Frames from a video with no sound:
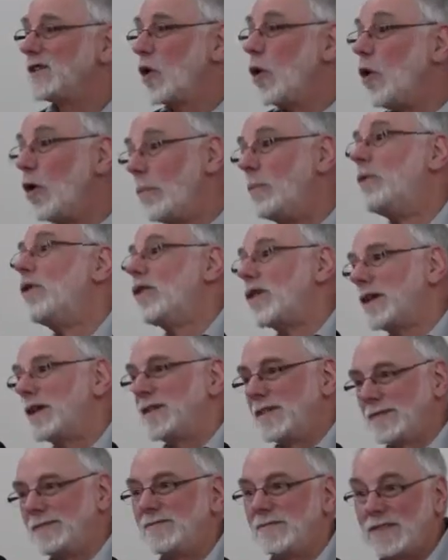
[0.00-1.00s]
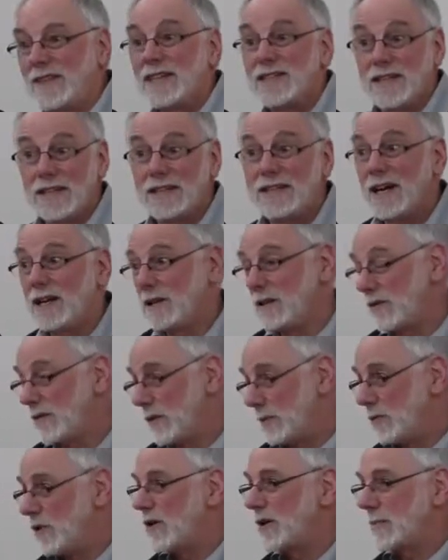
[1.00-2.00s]
the whole book, that's the title
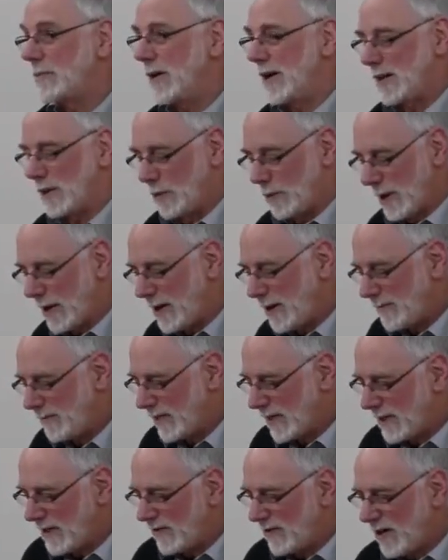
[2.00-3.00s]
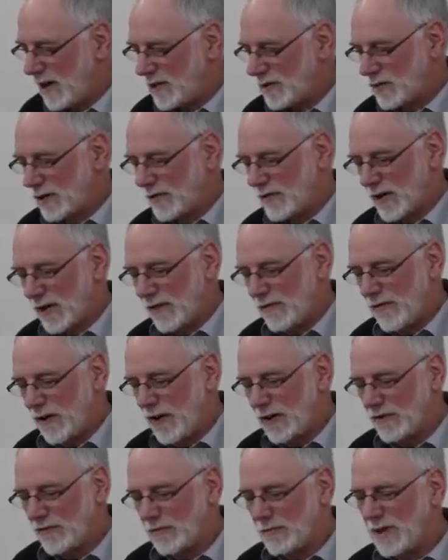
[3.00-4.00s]
of the book, by the way. The Father is very
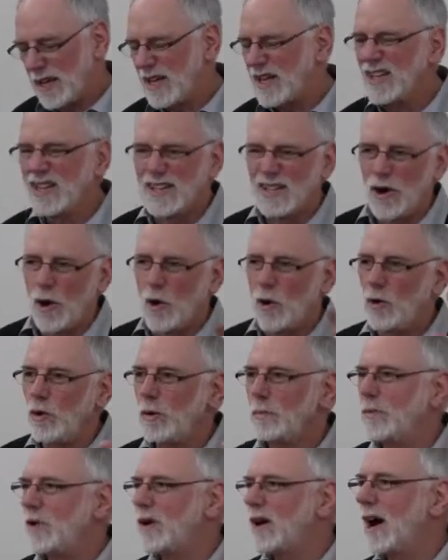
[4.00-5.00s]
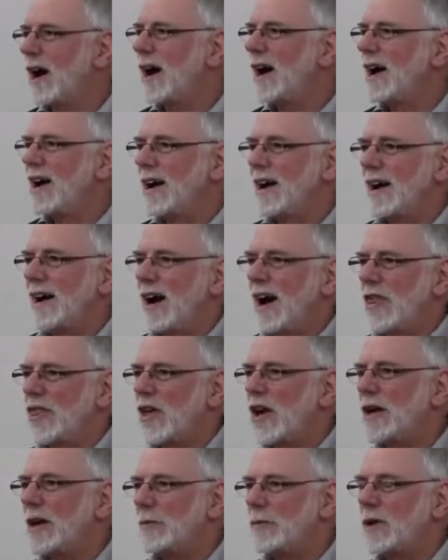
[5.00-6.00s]
fond of me, the whole book. I
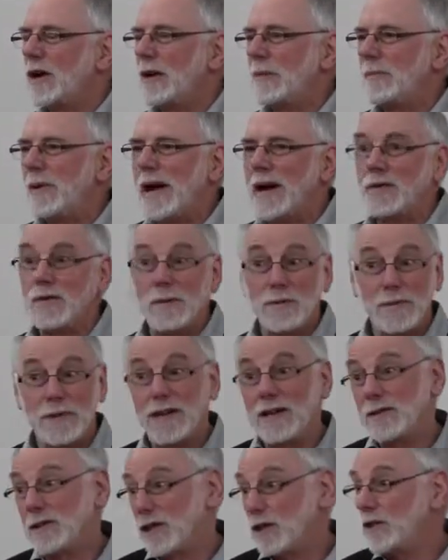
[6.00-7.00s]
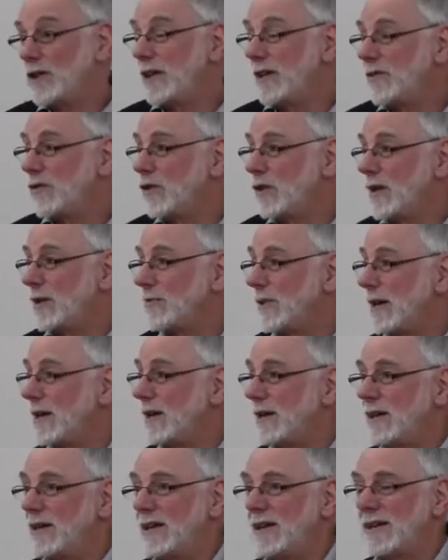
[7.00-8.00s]
thought I brought it back with me. I was looking for it in
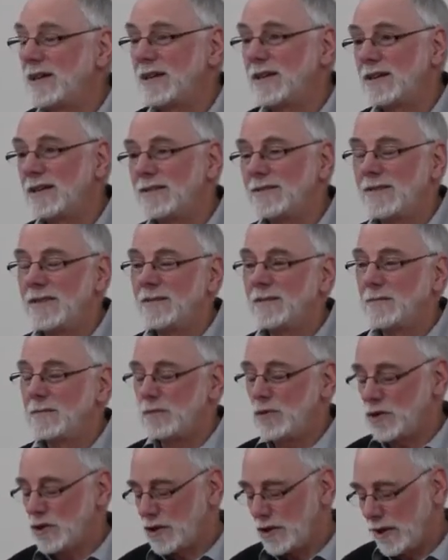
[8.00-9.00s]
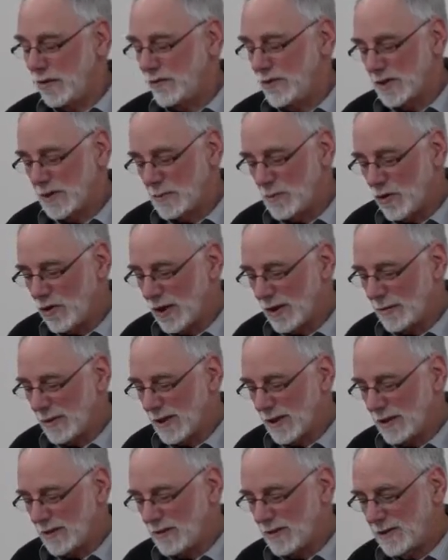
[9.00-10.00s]
my bookshelf this morning,
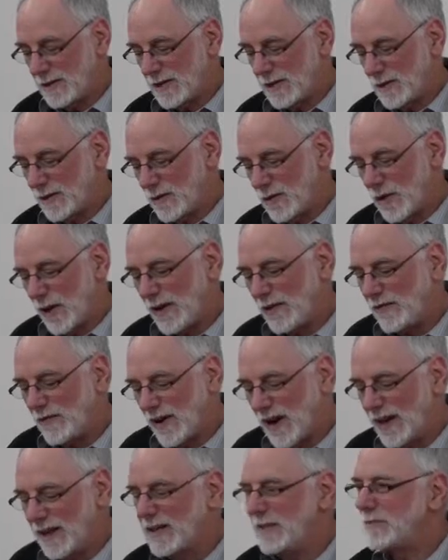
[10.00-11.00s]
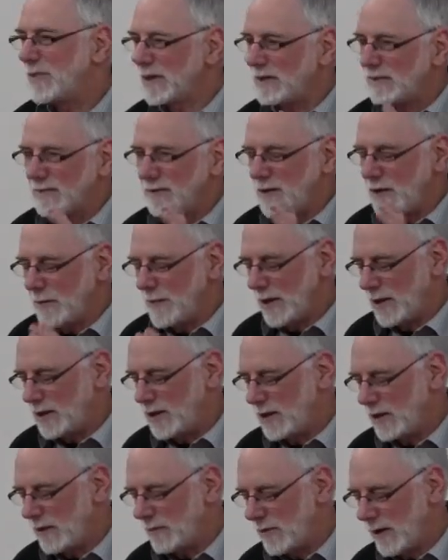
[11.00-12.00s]
but I couldn't quite find it. But you might
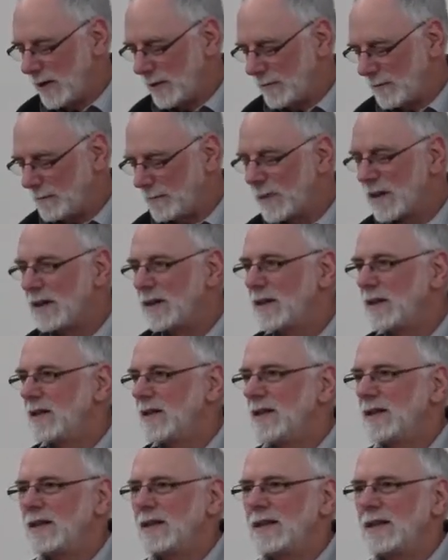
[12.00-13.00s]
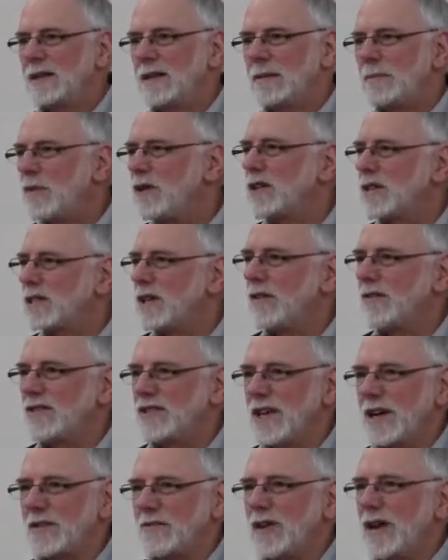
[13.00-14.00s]
see it around. The book
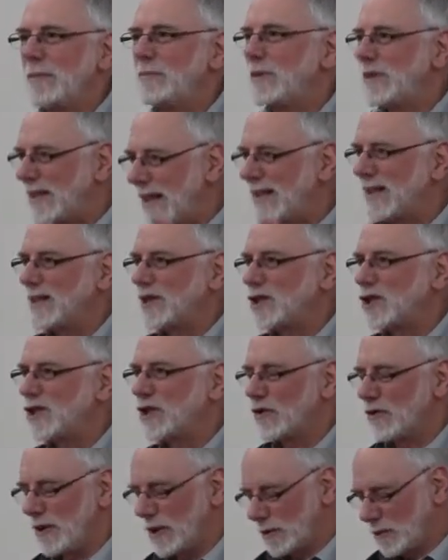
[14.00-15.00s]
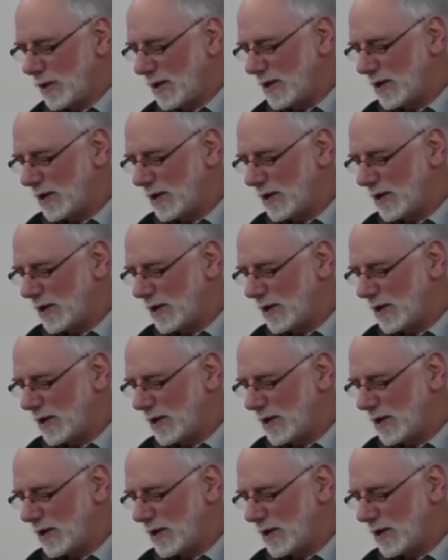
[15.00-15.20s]
itself is not great, but that little story is